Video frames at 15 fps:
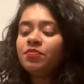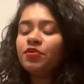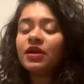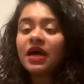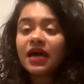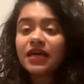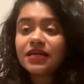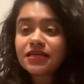
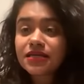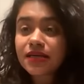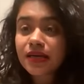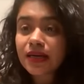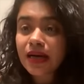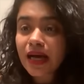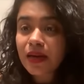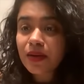polite
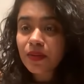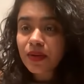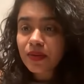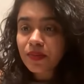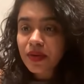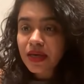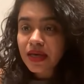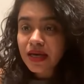and
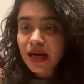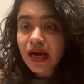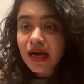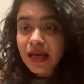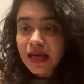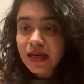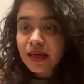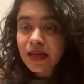we're being
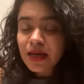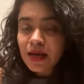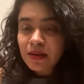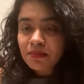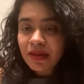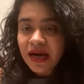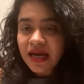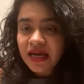kind
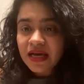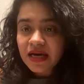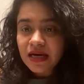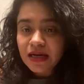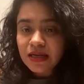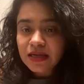by